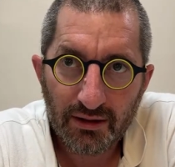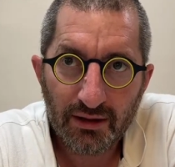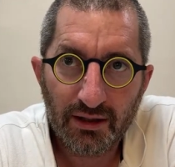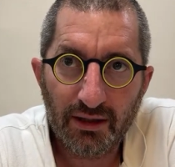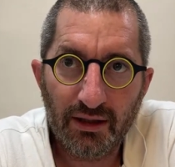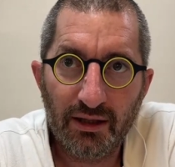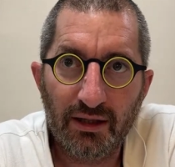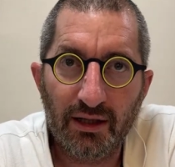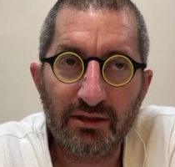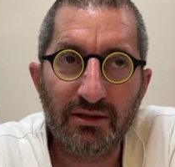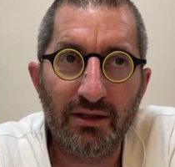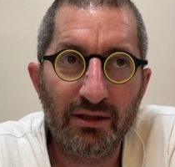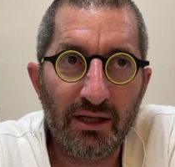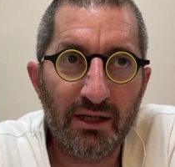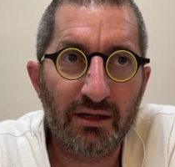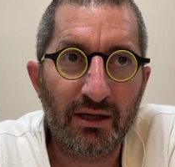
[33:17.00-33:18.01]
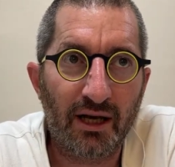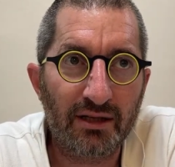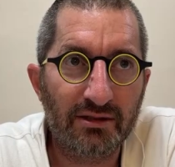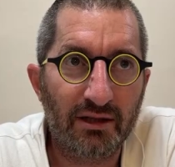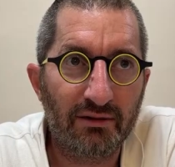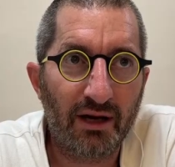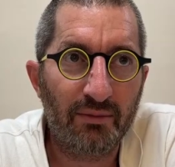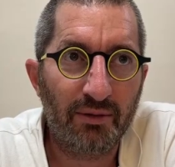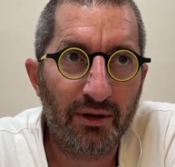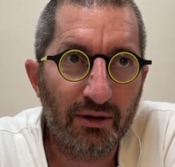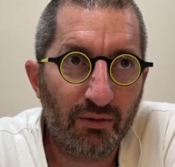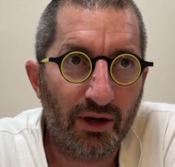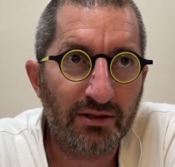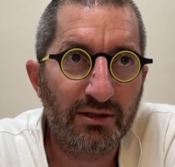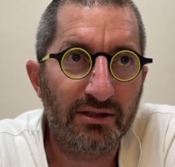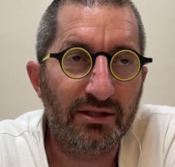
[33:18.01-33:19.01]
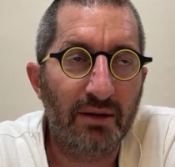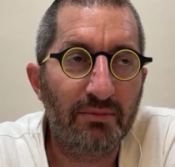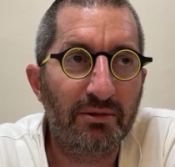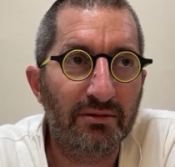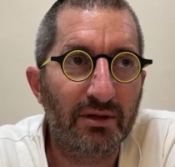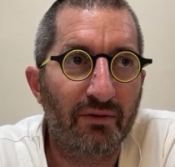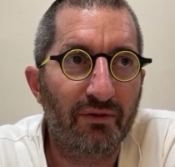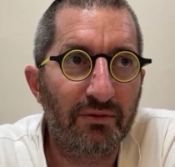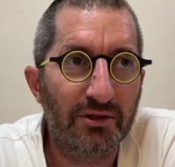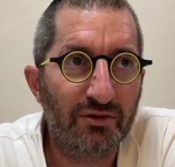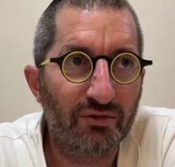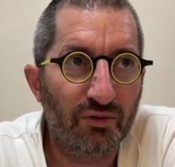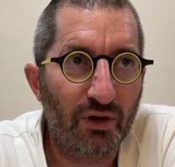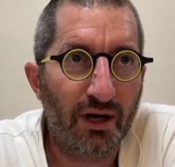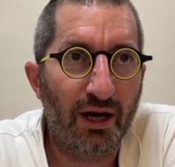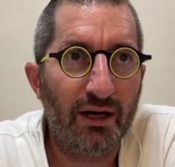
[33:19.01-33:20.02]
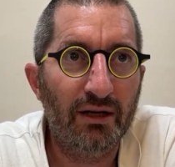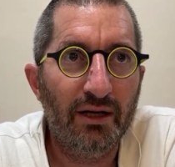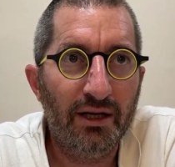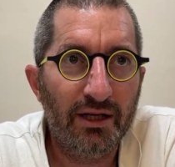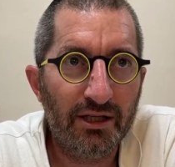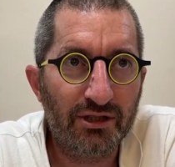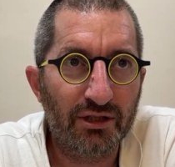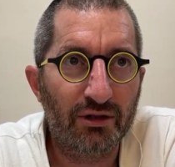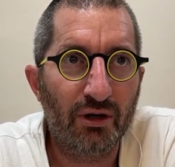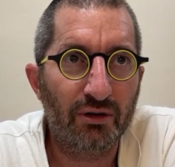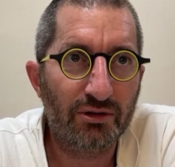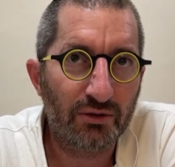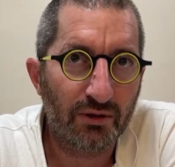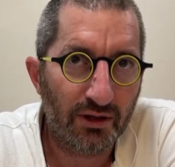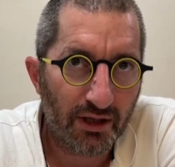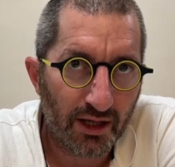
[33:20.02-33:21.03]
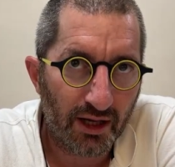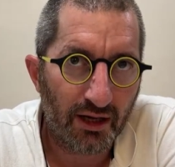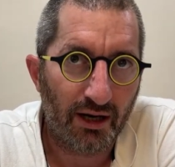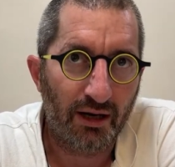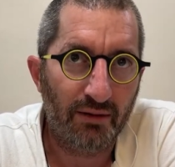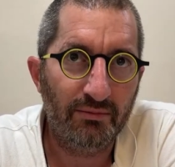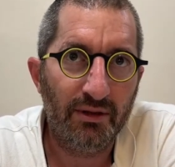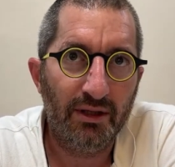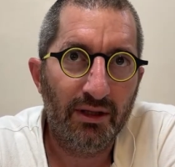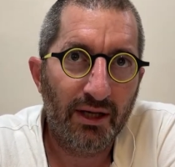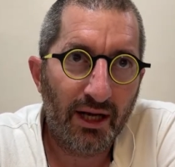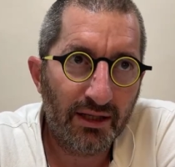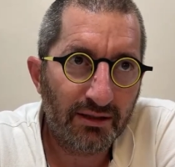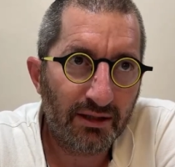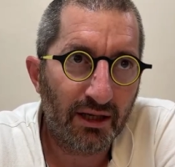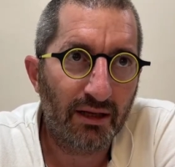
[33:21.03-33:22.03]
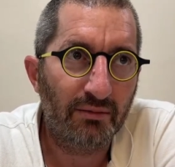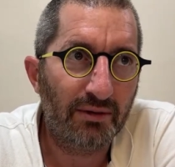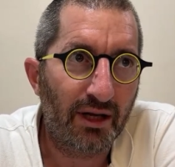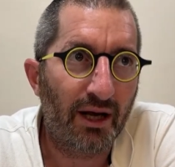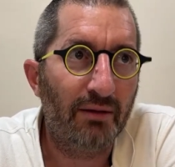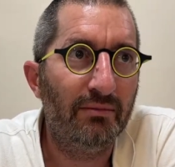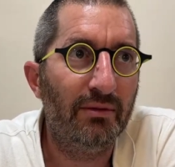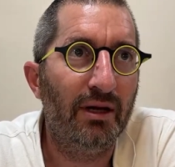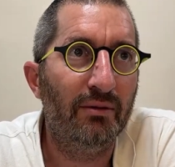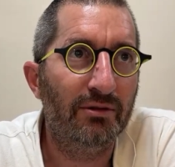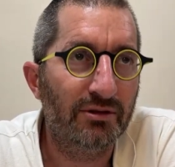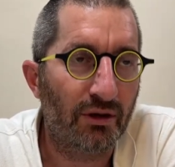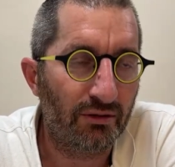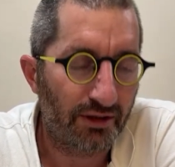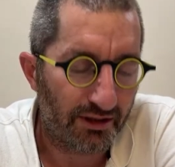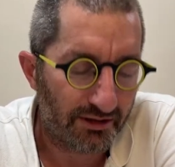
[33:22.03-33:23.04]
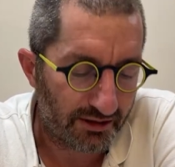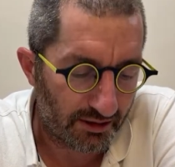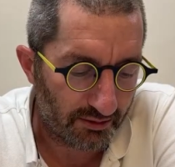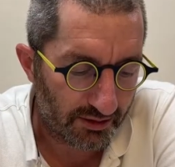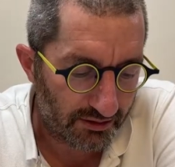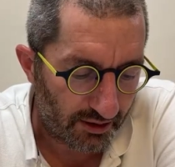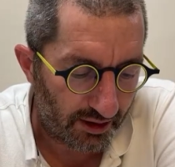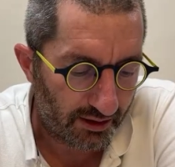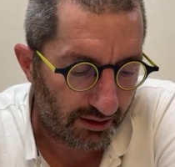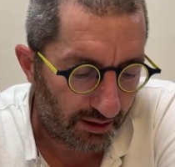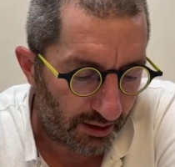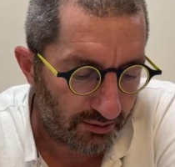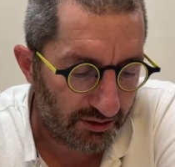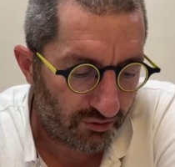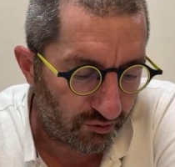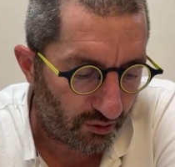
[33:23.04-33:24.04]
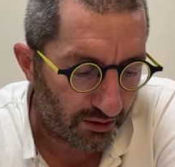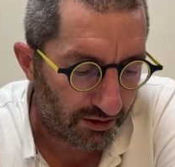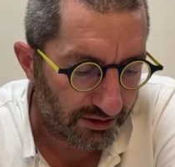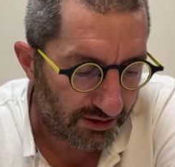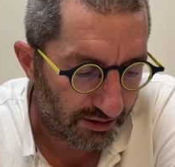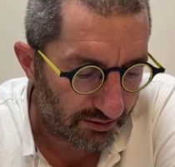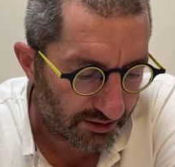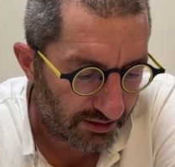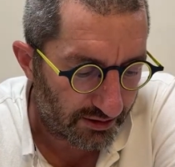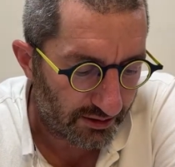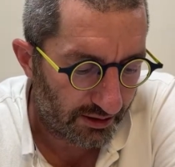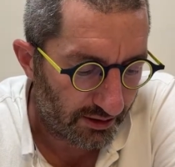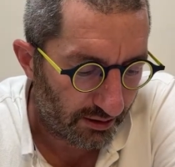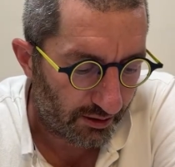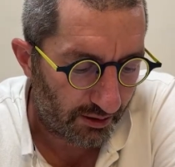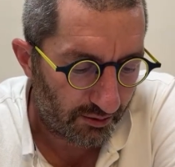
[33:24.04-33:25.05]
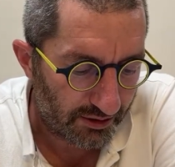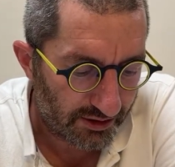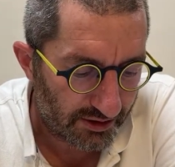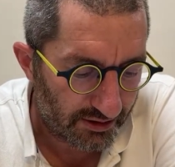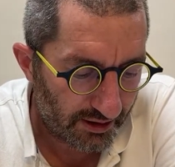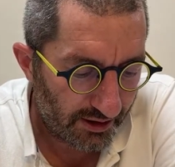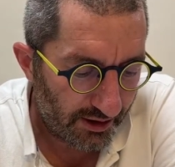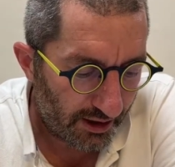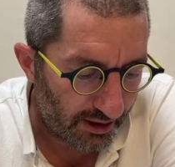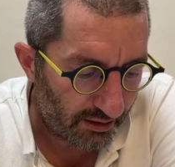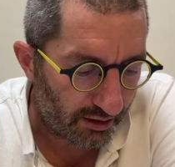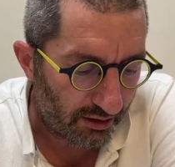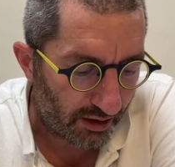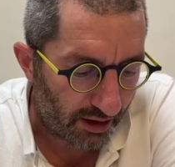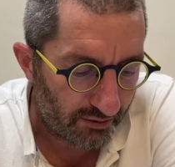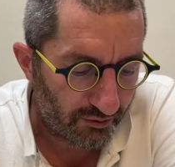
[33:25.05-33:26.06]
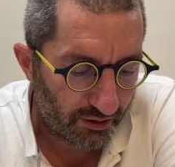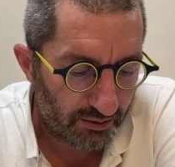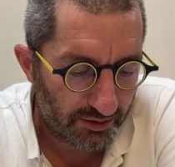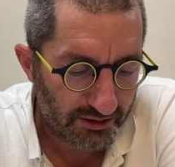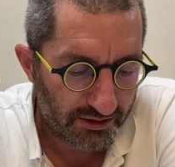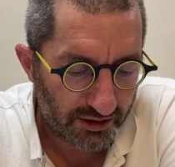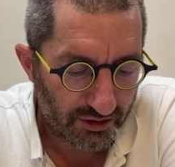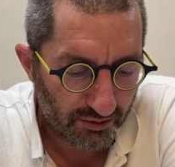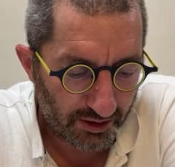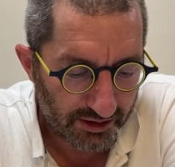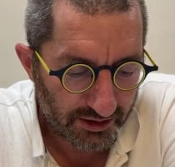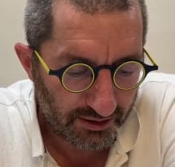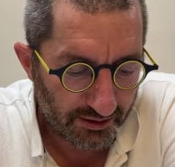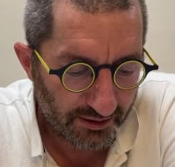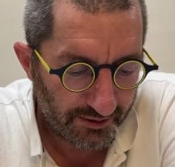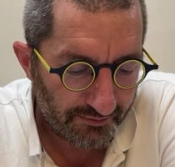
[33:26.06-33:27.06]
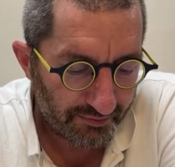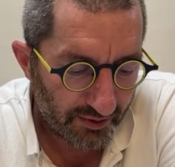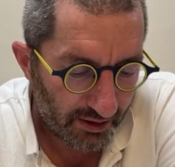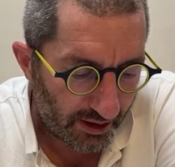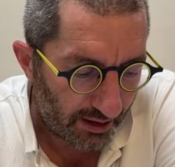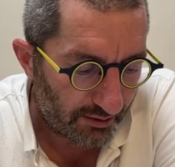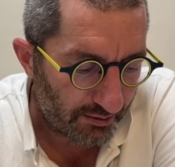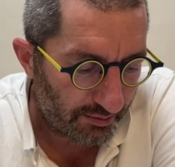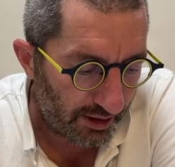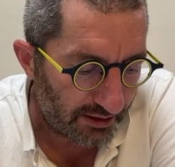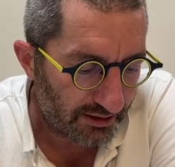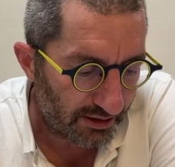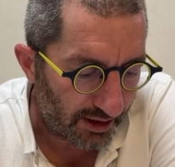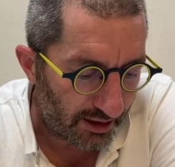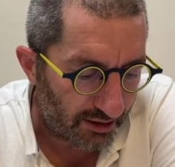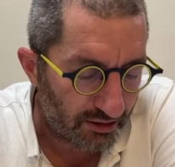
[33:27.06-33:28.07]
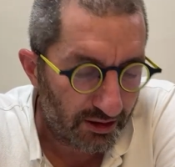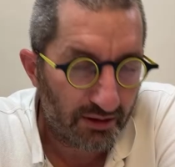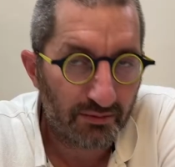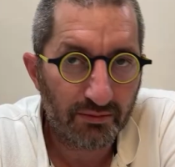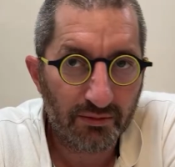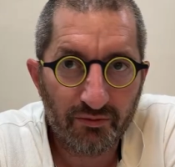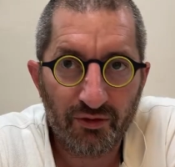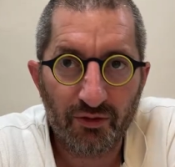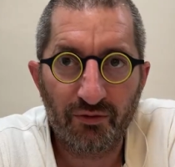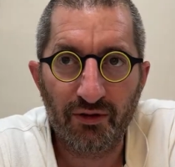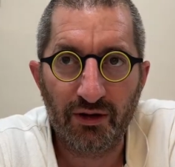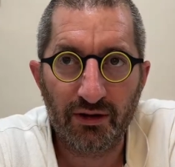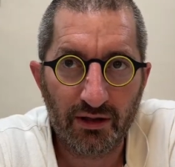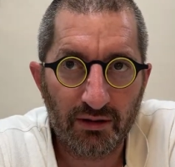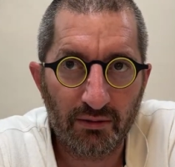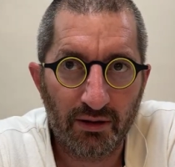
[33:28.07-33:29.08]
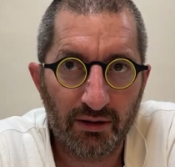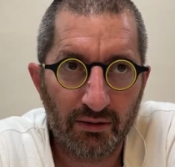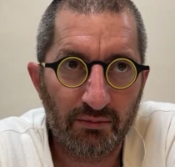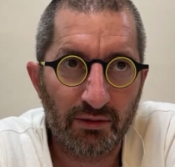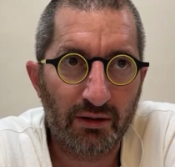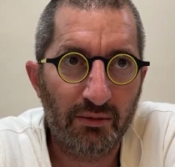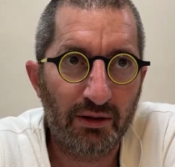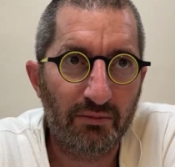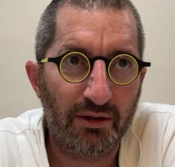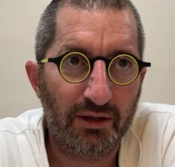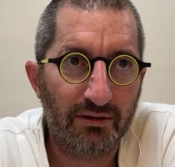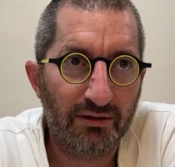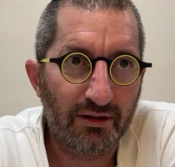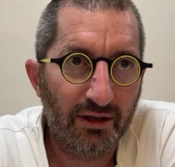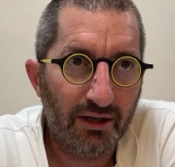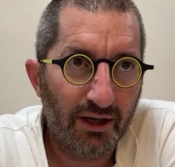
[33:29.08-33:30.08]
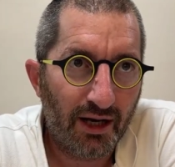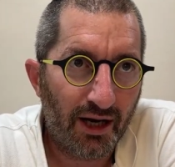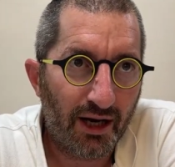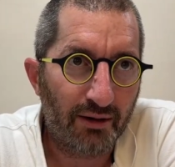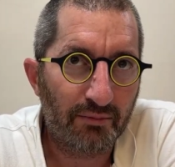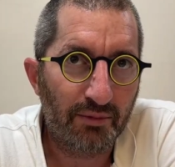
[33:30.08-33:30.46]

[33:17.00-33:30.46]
he doesn't need a Torah, but he wants to exempt himself from the shvuah. He should go to a chacham and tell him that it was onus. It was like I was forced. It was I was in an unavoidable situation that basically I couldn't fulfill the commitment. I